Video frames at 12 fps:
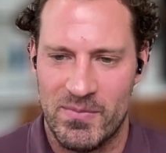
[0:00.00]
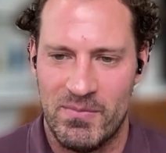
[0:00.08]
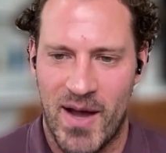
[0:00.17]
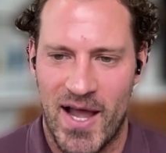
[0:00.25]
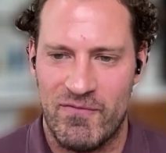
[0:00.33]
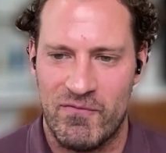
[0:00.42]

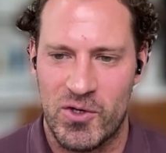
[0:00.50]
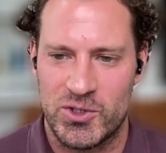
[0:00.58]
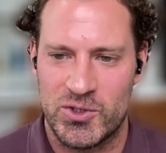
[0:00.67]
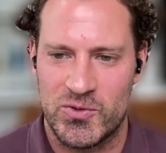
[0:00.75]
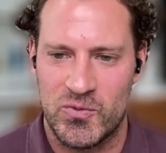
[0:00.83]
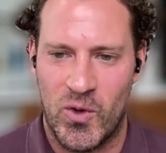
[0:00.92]
my
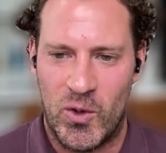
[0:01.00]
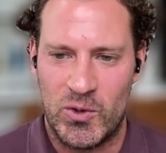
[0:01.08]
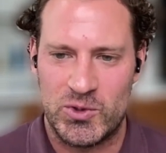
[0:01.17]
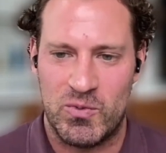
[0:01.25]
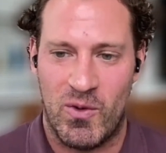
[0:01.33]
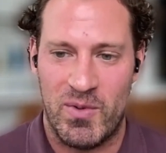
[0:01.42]
first
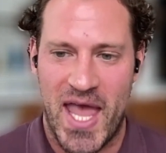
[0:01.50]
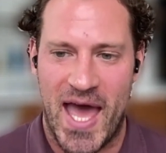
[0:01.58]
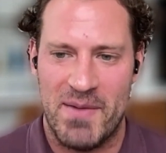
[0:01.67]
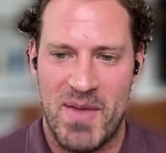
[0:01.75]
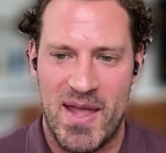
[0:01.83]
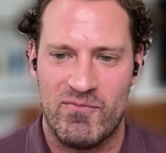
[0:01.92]
roles where we
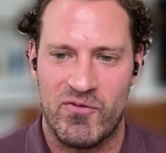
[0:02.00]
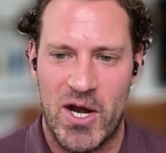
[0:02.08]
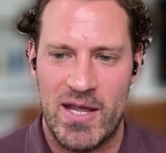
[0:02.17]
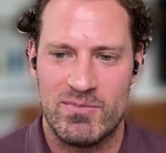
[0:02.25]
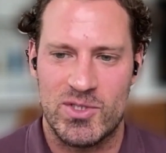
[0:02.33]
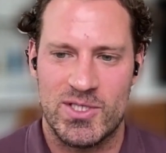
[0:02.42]
had
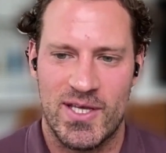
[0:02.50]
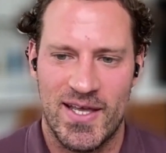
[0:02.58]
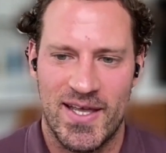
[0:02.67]
mainframes,